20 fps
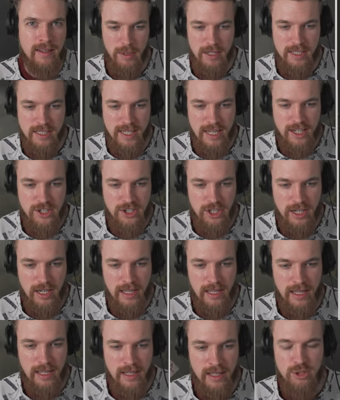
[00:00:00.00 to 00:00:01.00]
But
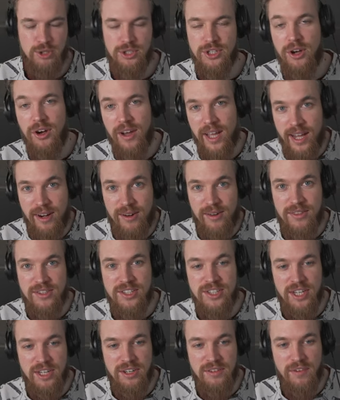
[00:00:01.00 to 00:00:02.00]
essentially, you start here at the
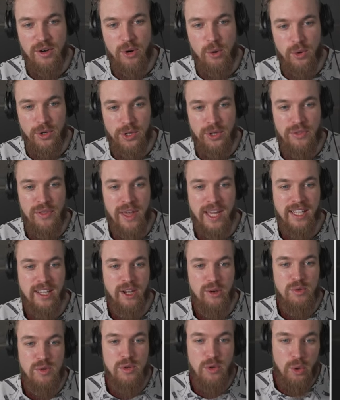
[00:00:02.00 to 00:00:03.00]
Cinder Vault, you then
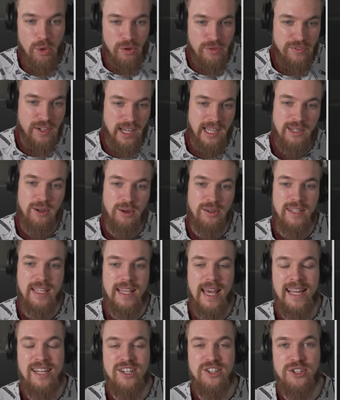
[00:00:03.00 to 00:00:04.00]
go north to unlock
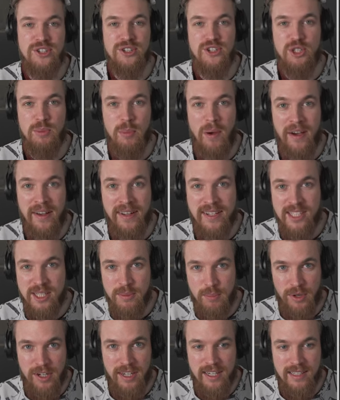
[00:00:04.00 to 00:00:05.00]
the Ancient Spire
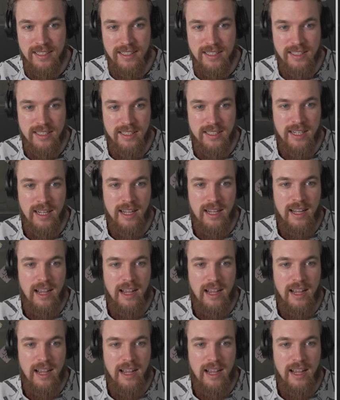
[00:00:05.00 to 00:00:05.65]
Springlands,